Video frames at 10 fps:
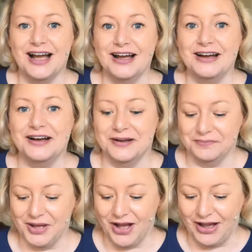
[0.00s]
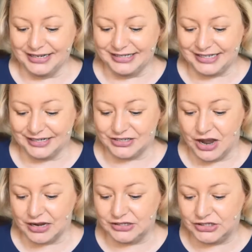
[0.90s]
on
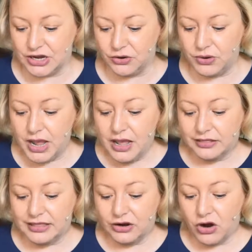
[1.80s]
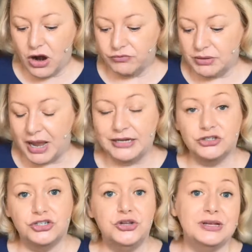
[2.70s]
TikTok. So there are reminders.